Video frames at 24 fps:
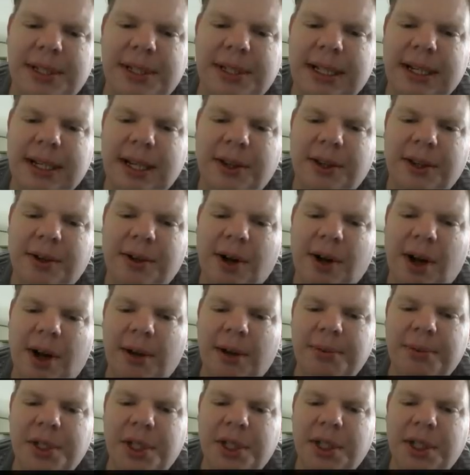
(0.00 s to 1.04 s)
is another
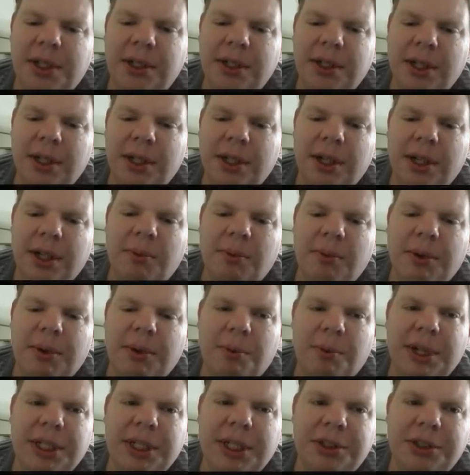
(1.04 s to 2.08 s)
option with
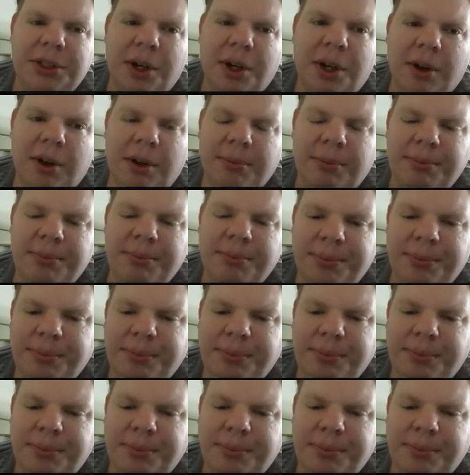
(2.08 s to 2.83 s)
Wind Charm.